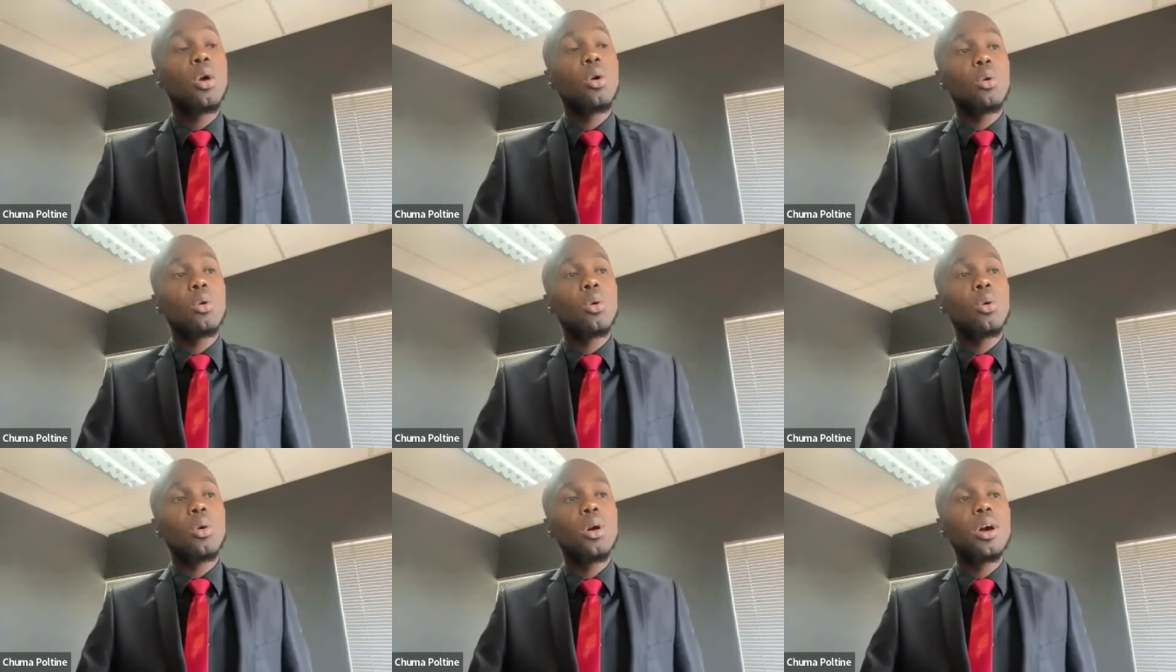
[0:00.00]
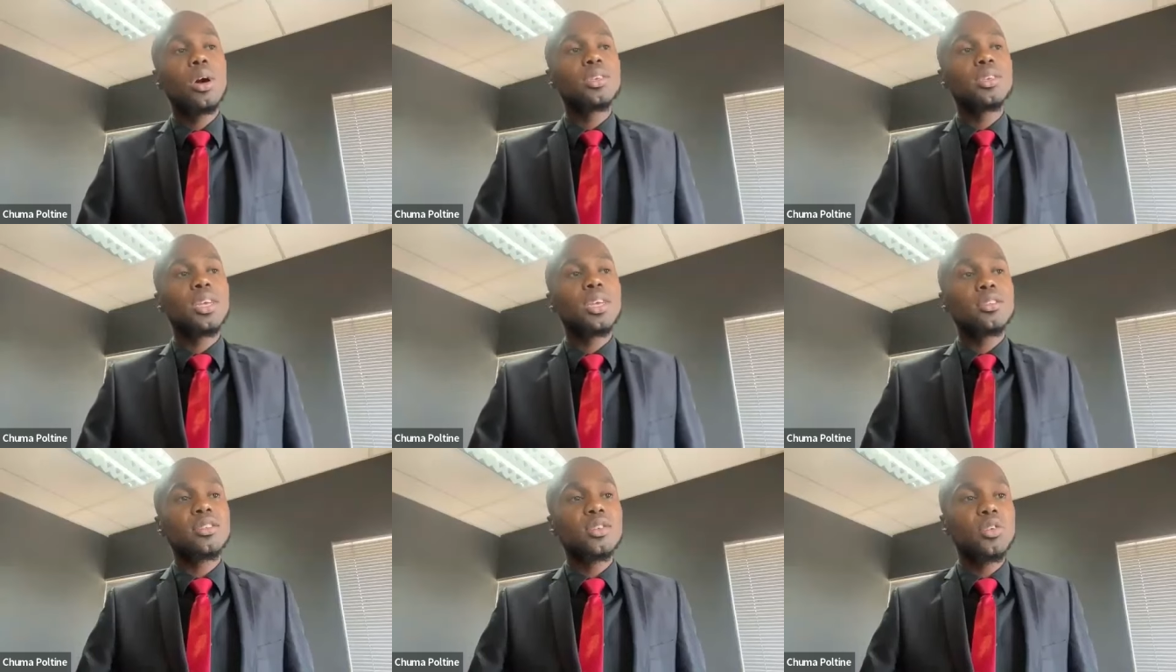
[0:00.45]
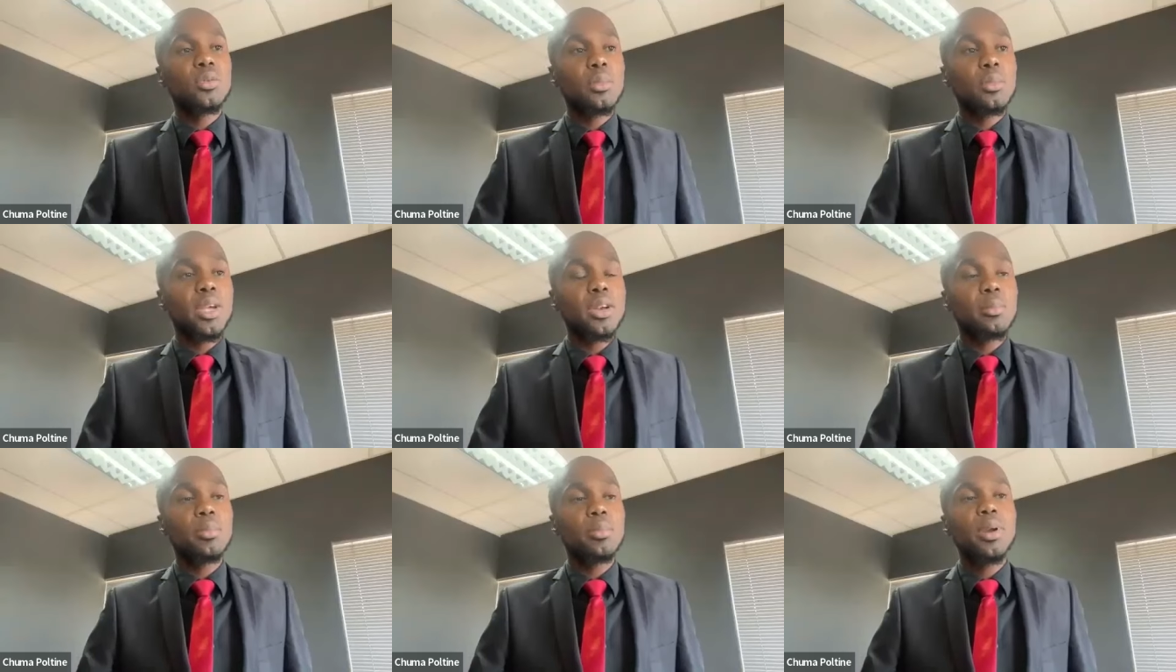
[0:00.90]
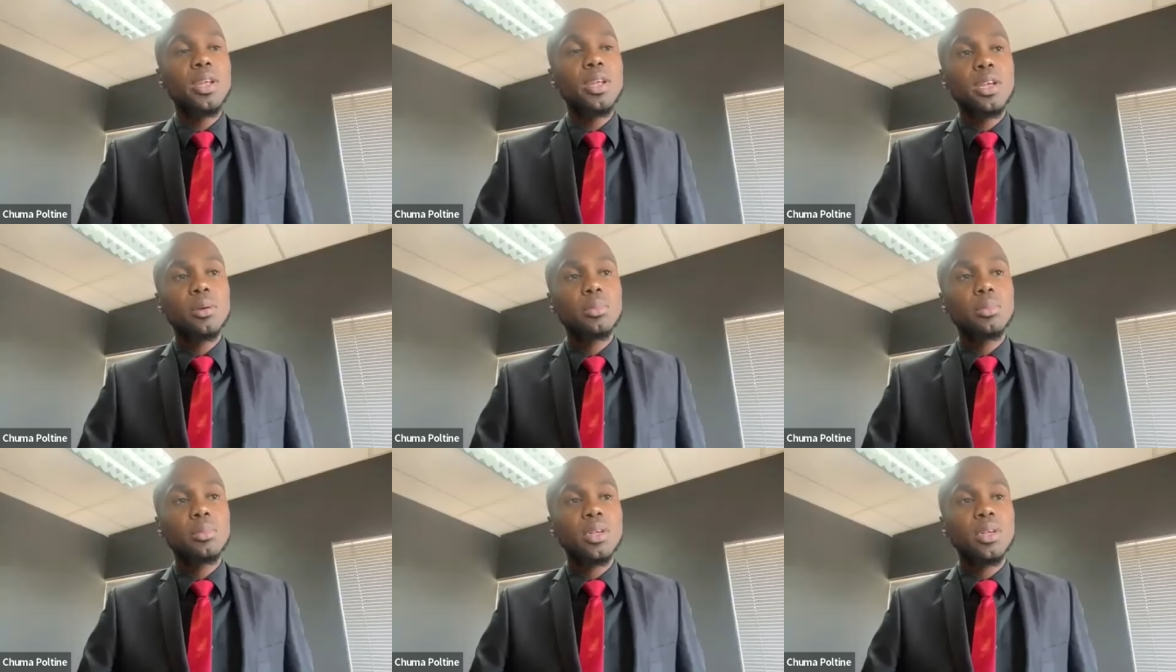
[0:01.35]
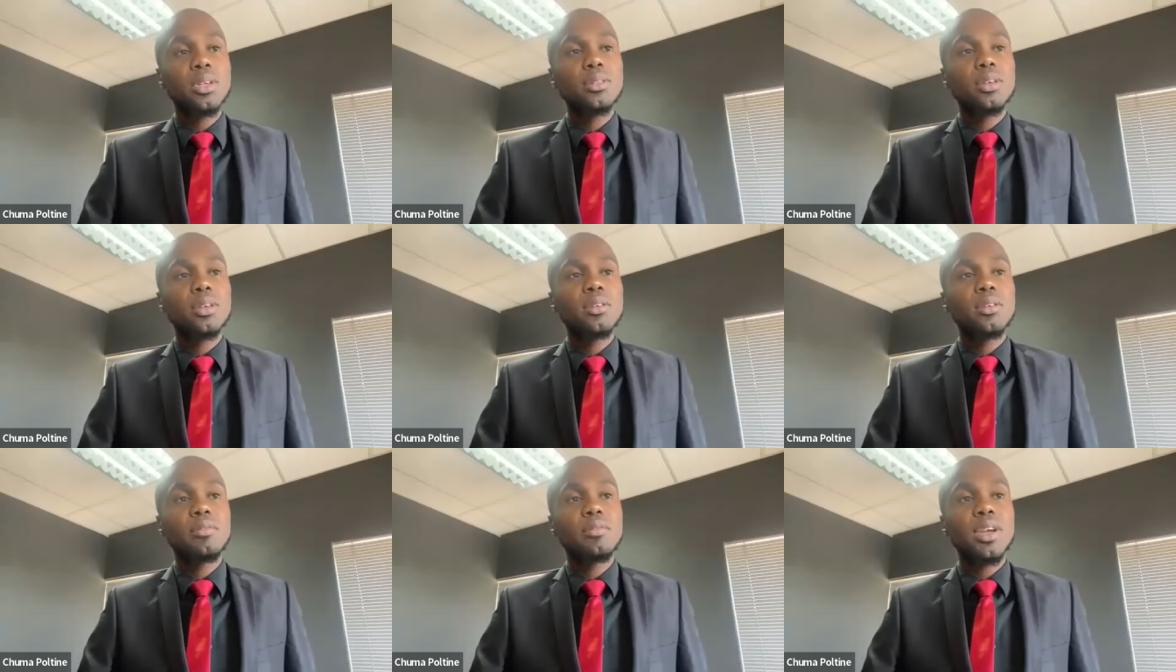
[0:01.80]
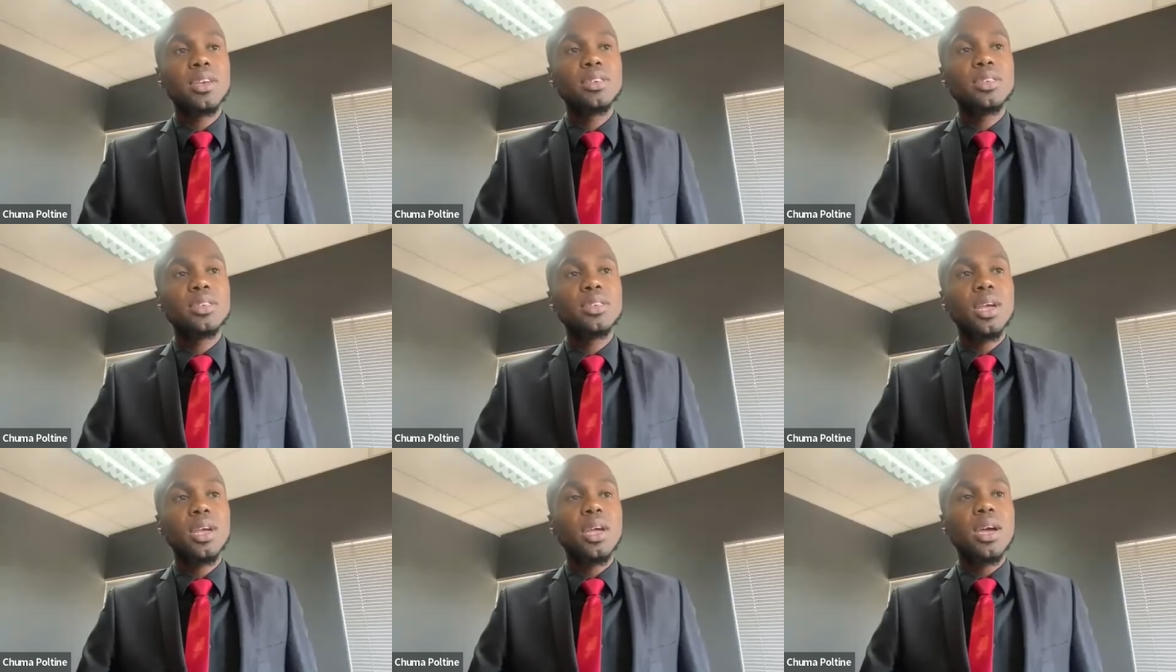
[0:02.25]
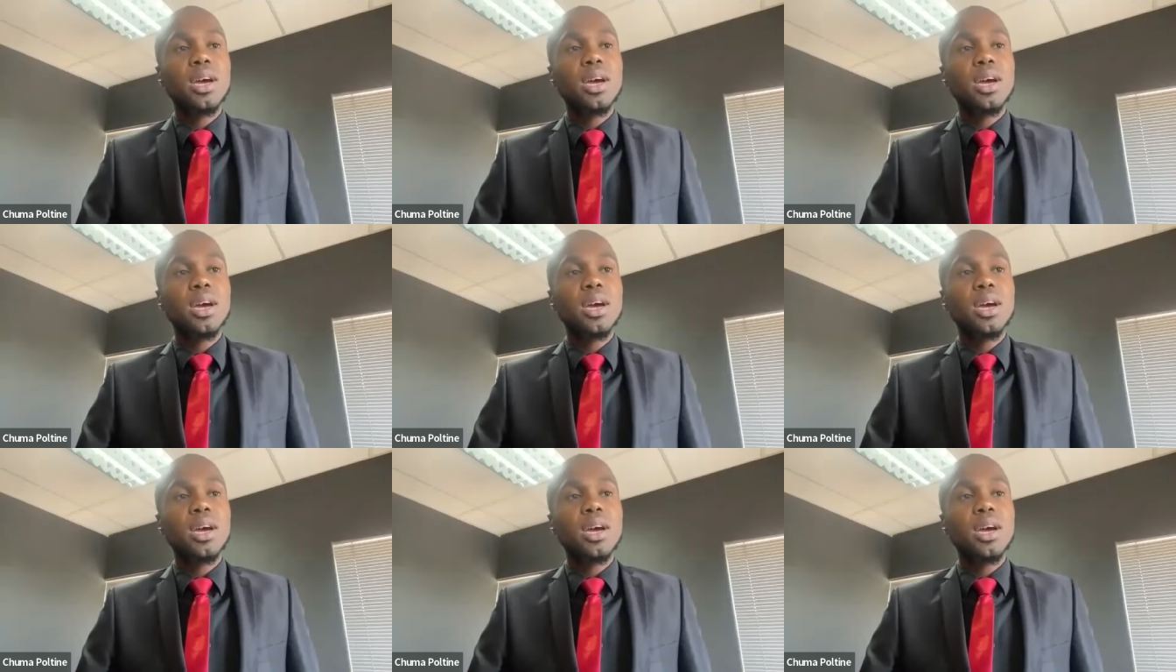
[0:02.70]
or does it remain applicable in the event